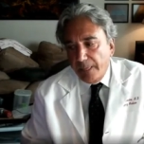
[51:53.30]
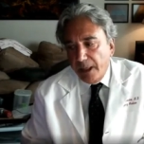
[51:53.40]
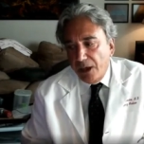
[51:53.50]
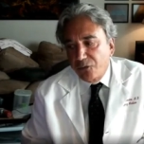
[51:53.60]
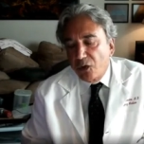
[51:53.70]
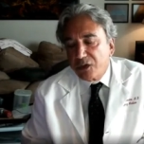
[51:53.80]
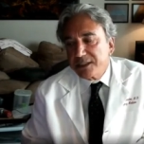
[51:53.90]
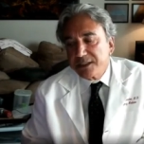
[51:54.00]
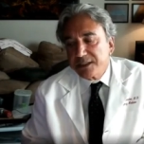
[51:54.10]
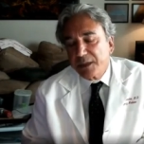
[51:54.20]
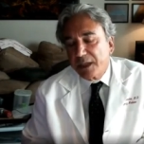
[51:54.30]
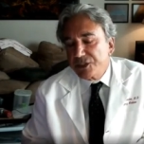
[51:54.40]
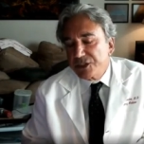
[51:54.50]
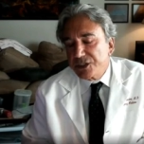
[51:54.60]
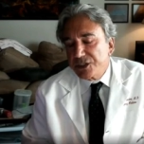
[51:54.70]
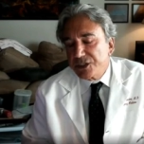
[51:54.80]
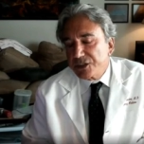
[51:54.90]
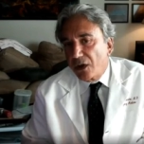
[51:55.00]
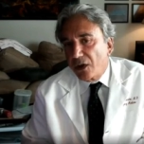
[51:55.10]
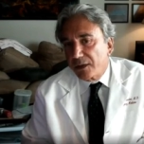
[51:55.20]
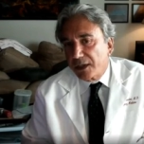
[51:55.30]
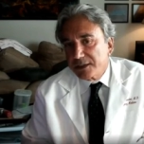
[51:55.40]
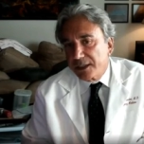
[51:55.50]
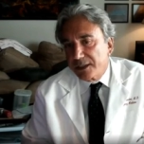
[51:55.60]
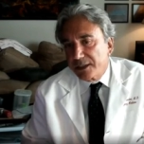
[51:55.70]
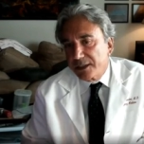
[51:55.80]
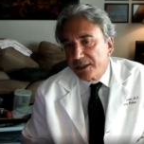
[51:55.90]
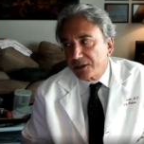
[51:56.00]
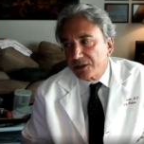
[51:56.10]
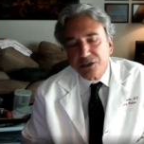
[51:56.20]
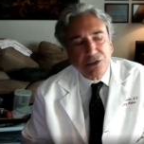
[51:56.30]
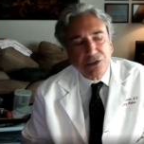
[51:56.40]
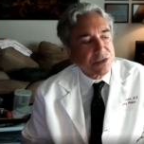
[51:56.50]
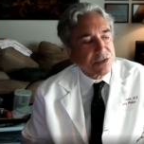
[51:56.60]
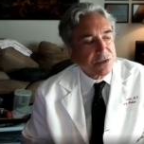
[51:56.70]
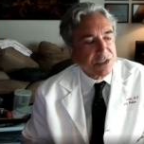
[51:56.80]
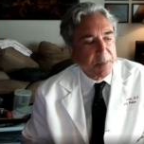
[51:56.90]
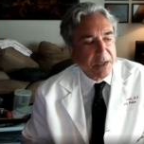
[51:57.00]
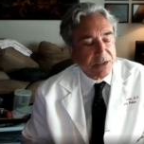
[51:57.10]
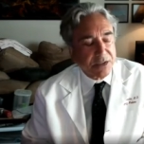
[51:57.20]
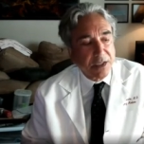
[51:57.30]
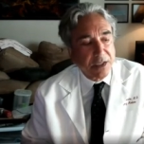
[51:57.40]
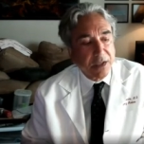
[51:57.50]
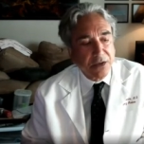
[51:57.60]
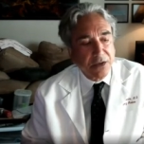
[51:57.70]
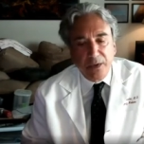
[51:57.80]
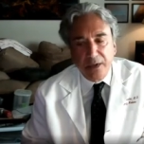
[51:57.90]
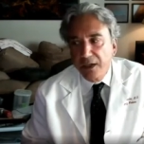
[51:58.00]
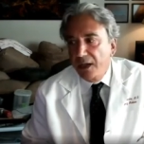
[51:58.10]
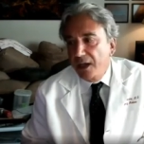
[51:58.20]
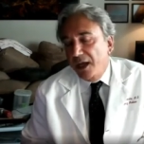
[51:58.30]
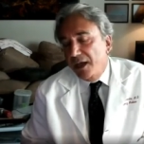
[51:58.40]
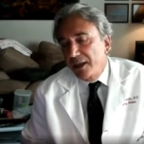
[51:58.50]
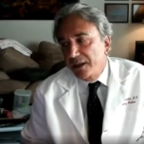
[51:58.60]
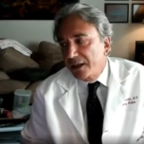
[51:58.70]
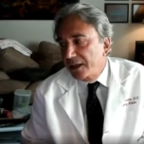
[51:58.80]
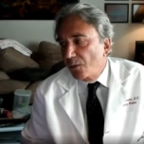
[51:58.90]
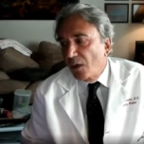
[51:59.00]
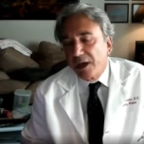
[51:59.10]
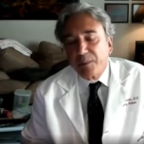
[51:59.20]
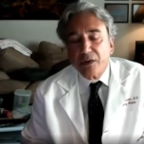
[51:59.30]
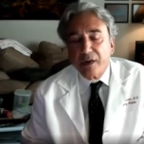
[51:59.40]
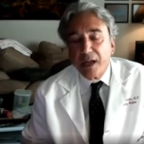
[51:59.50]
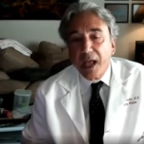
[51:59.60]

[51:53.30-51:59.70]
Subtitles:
unfortunately, sometimes you just don't know. There are doctors that choose a certain specialty, they do it, and they wind up they're